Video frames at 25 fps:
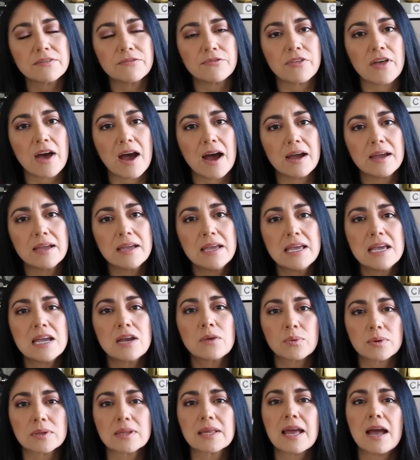of that, it
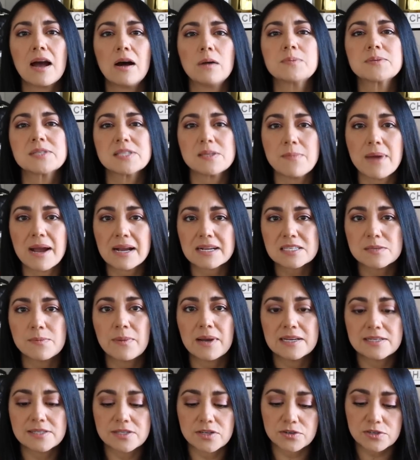really helps to
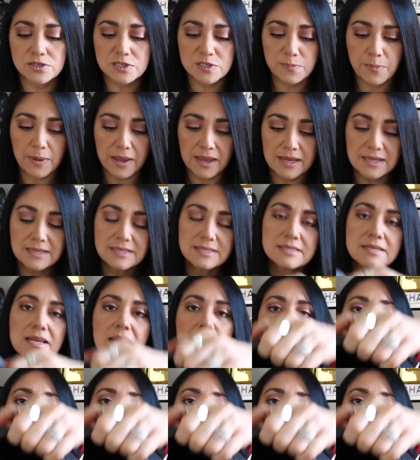maximize your space.